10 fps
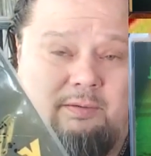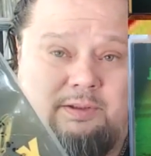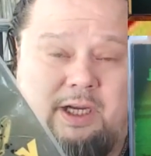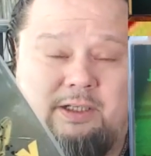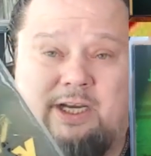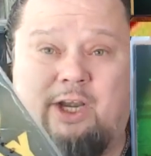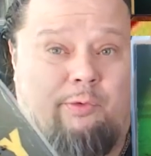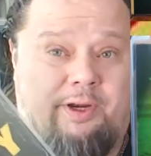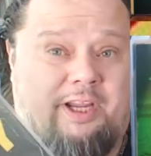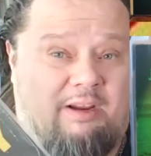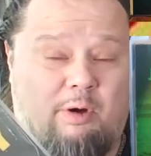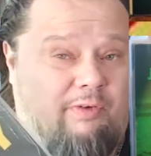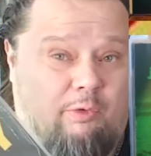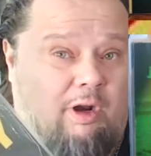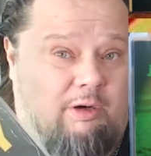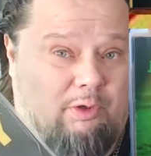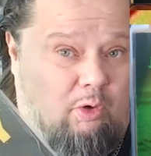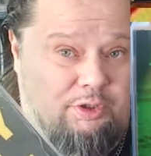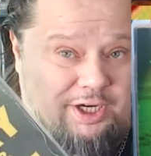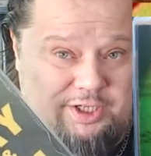Teddy Reed came over and he wanted to
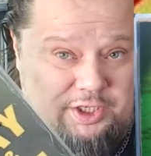record J.J.